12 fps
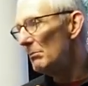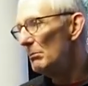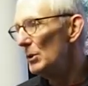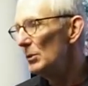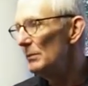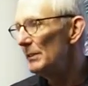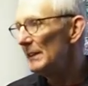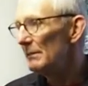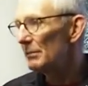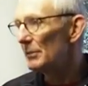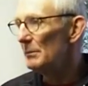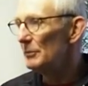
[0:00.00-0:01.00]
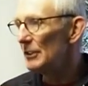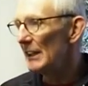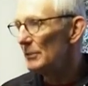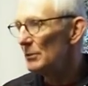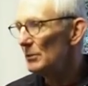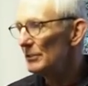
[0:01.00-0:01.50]
moving from
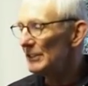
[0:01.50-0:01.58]
general